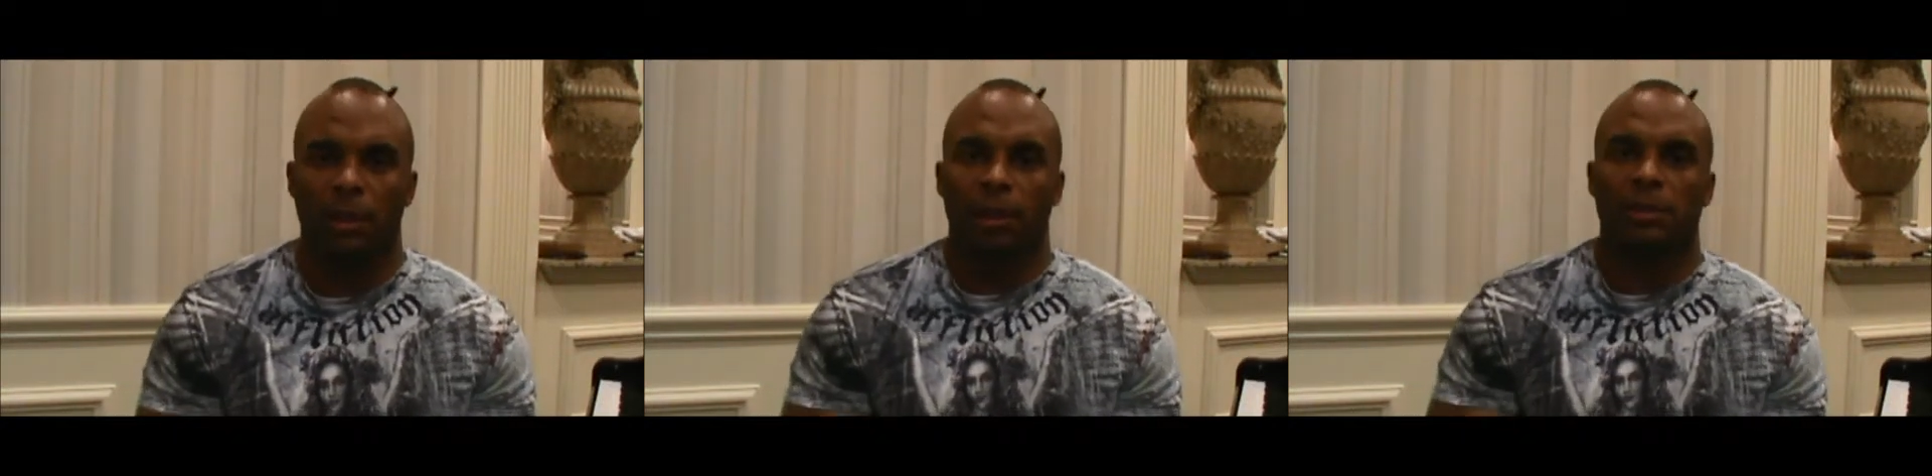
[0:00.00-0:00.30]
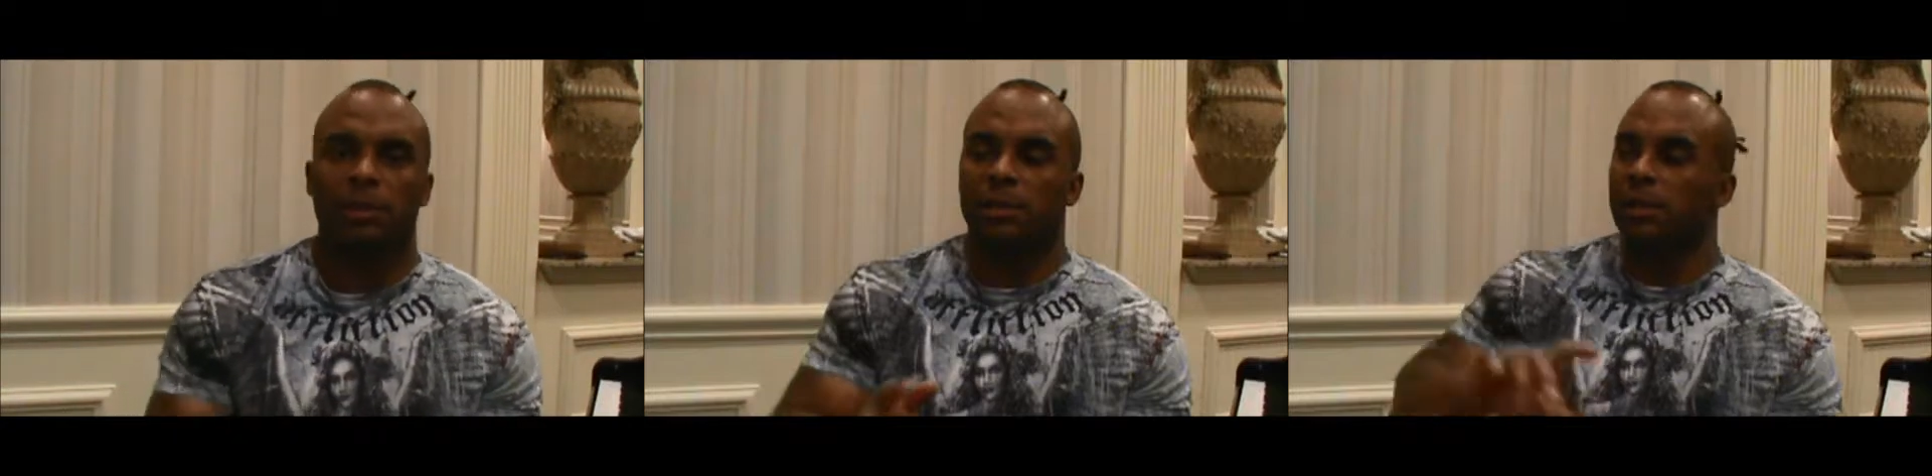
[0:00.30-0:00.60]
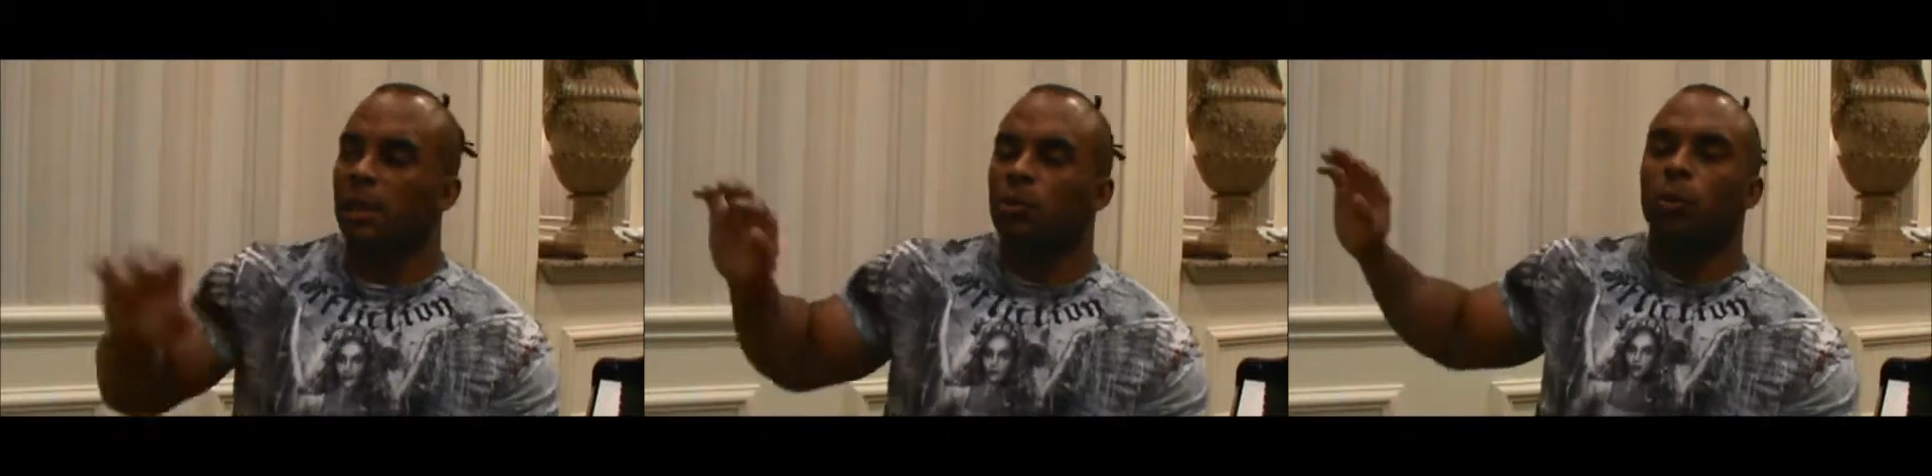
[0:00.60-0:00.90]
I said, you
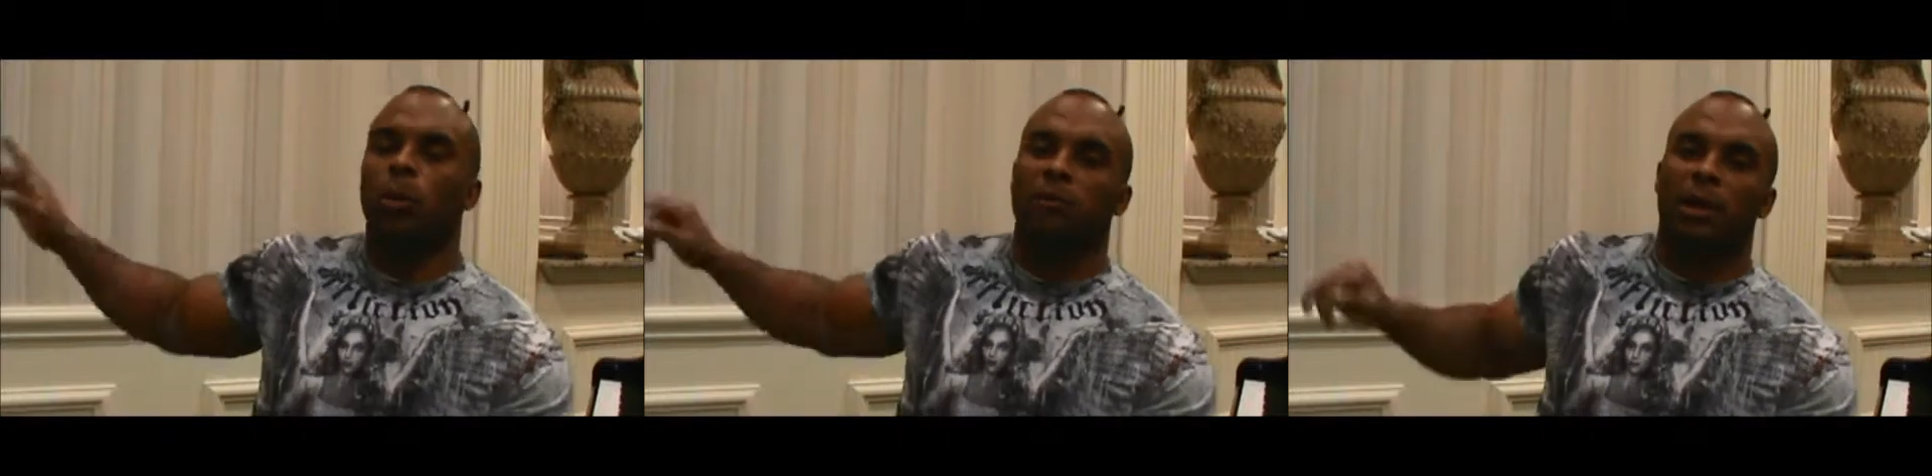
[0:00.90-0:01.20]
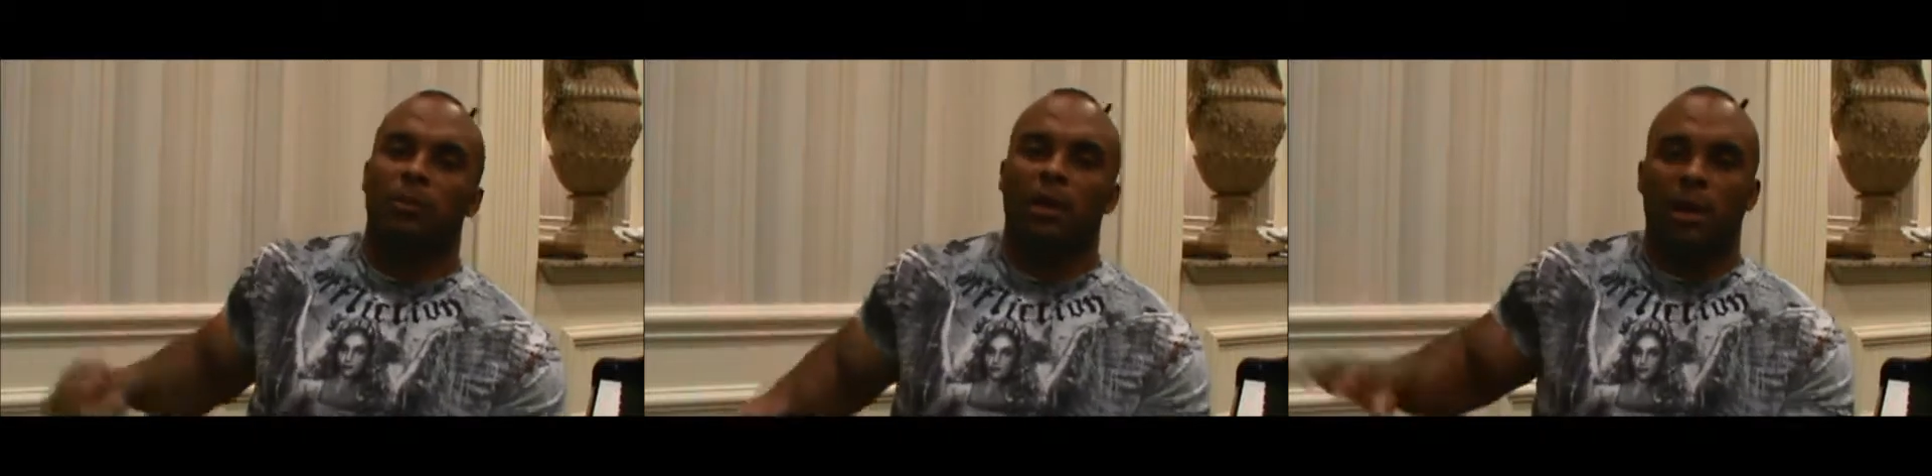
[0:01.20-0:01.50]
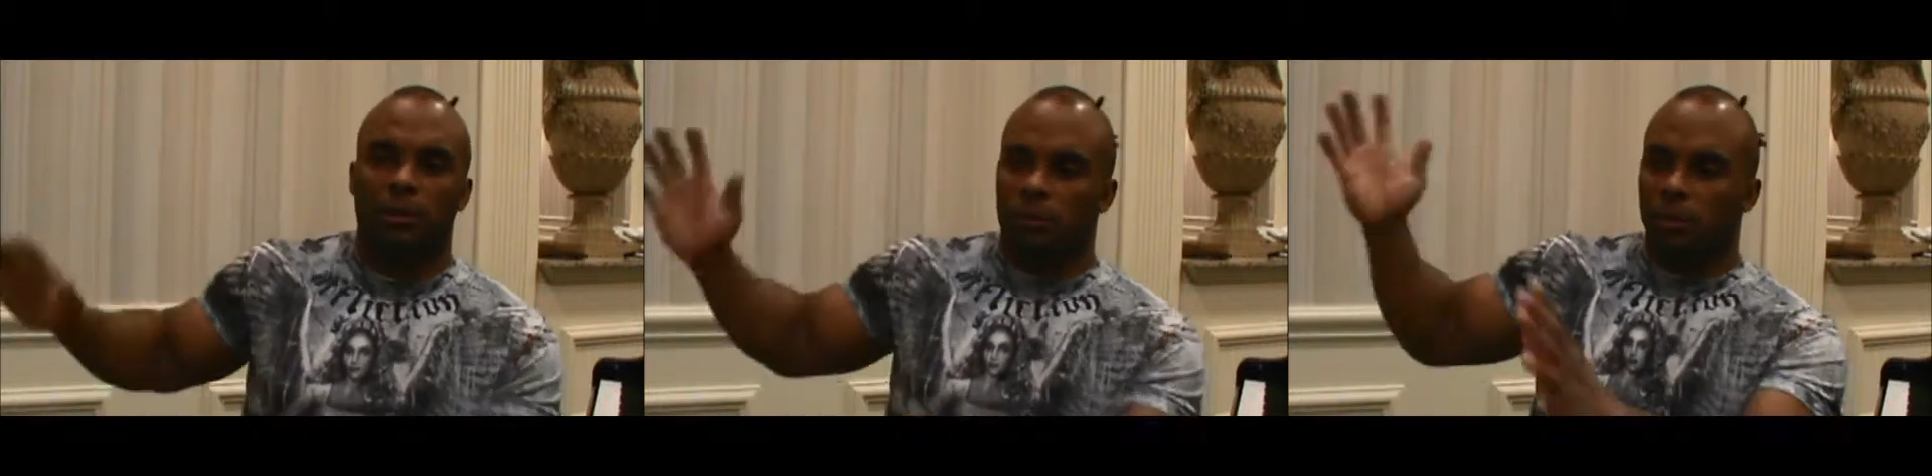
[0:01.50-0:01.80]
see that door over there we
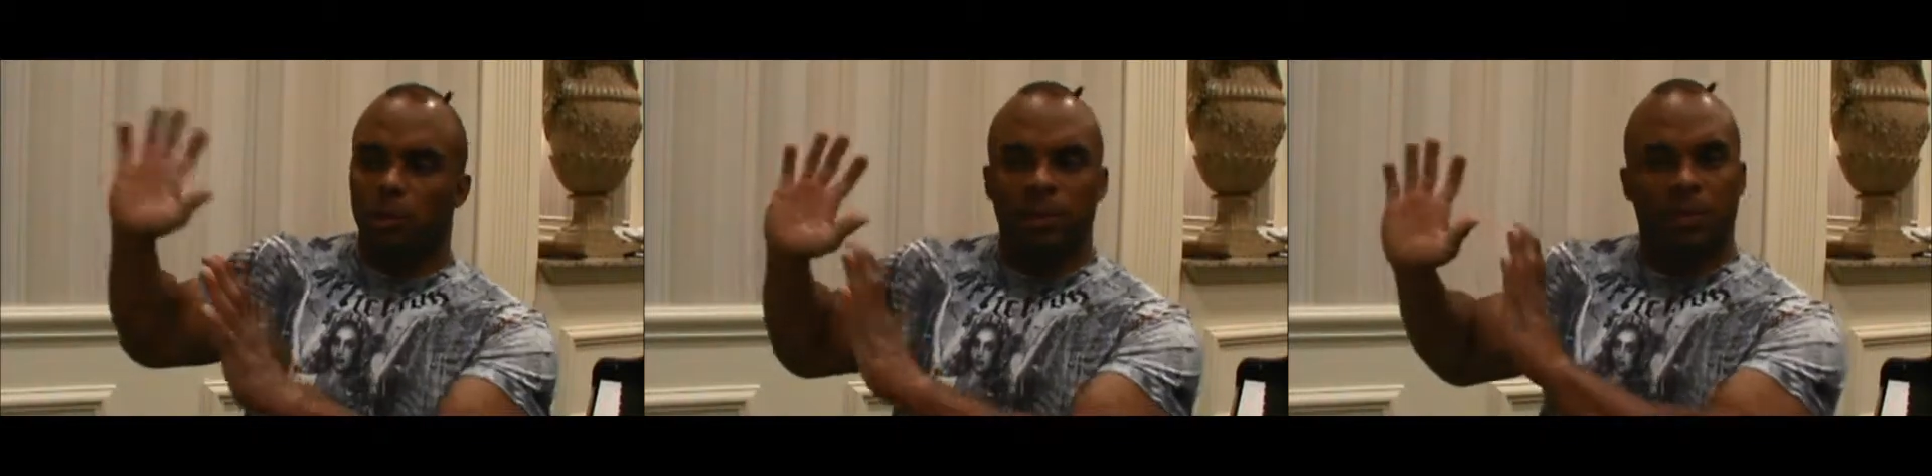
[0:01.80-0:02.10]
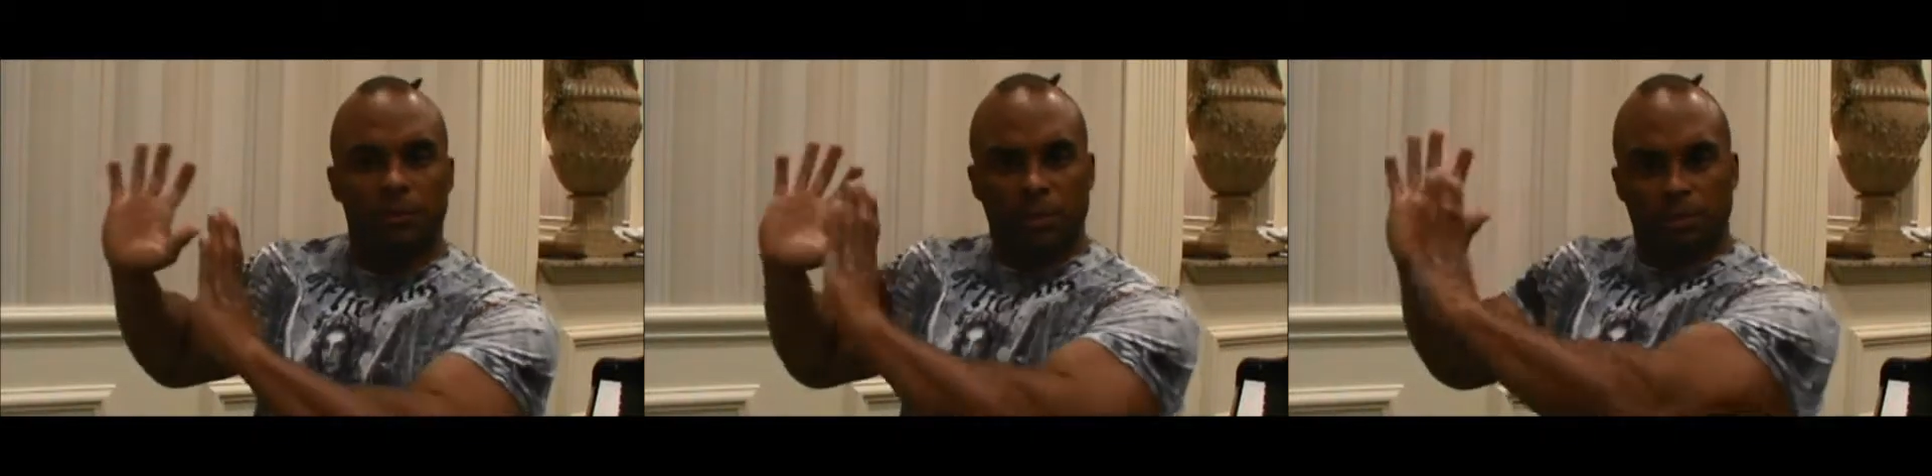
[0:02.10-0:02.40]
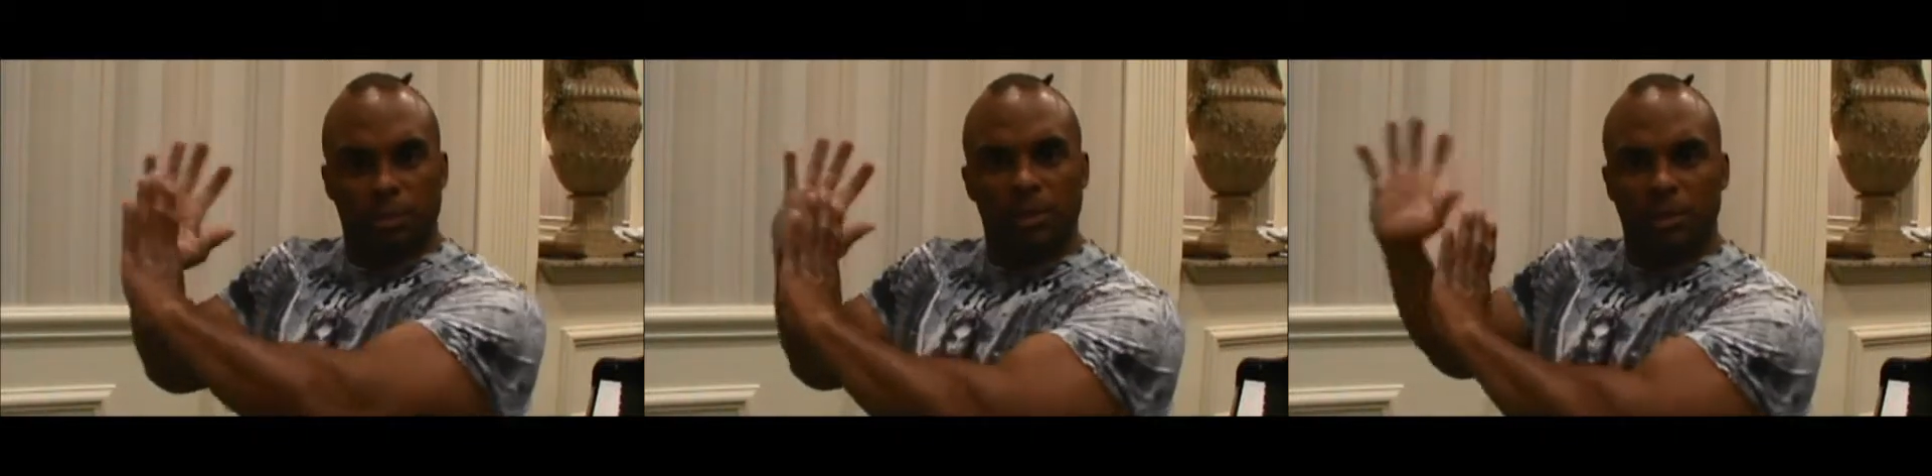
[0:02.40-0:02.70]
had? It was, it was a
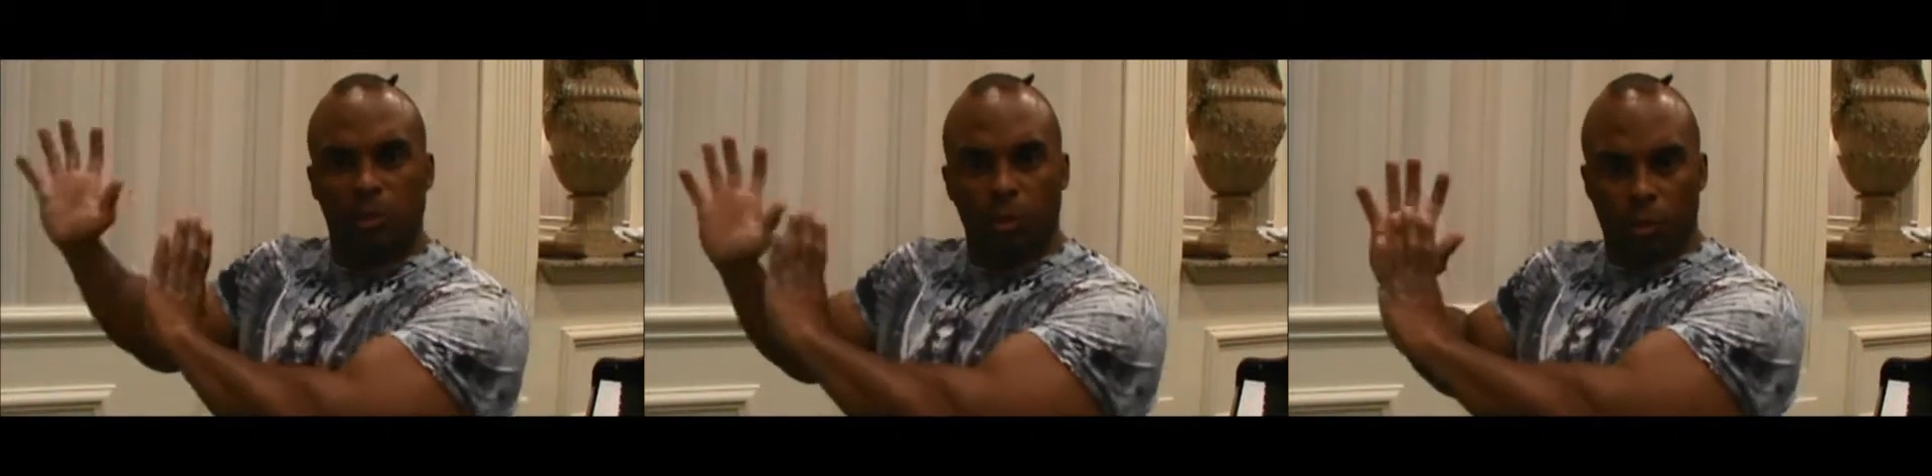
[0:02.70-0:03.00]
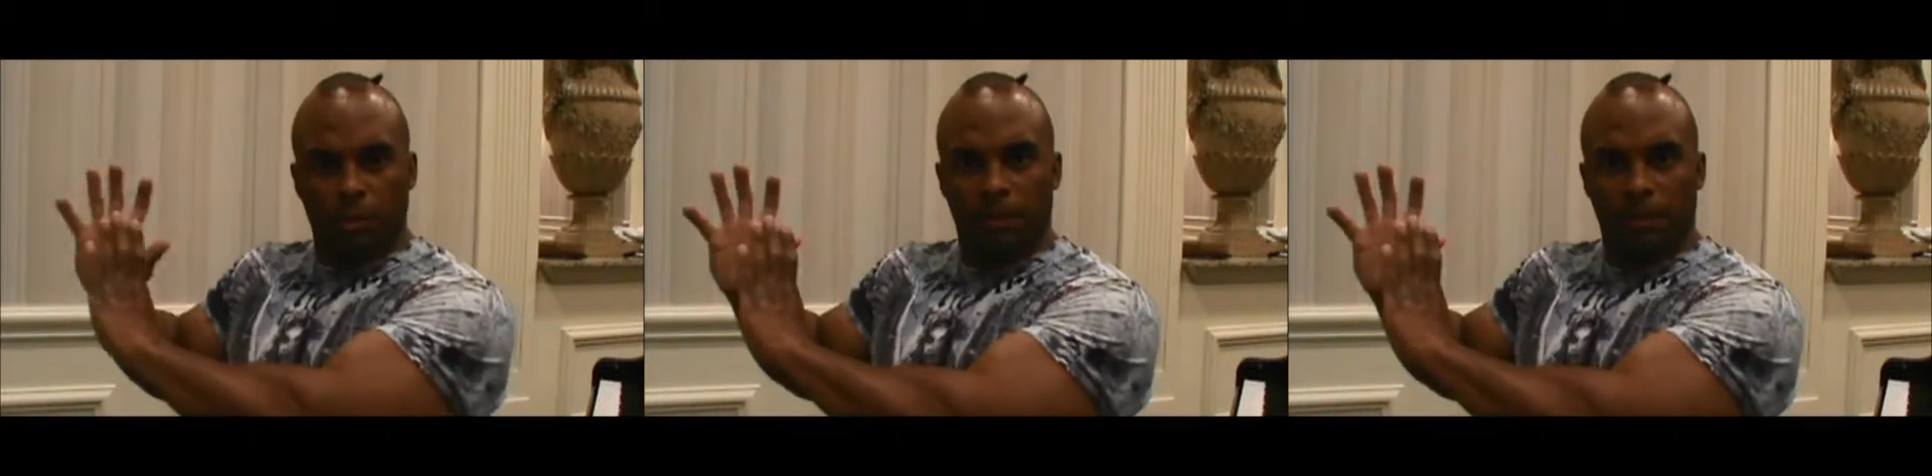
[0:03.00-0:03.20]
prison door.